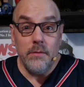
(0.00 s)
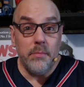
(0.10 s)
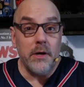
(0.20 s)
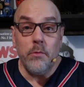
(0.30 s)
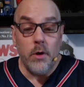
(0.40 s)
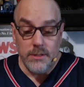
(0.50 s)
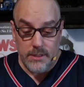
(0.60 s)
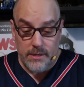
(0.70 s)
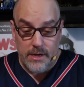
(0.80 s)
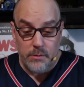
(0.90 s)
but it
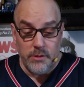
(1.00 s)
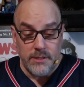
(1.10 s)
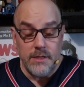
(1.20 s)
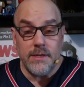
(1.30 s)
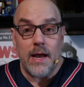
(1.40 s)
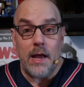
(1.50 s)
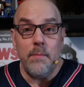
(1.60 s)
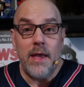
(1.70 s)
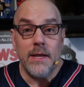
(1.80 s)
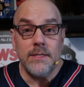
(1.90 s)
wasn't. It was in Time
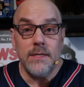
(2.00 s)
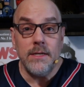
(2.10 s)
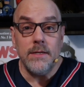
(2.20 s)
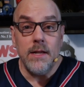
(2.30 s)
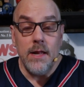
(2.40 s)
magazine.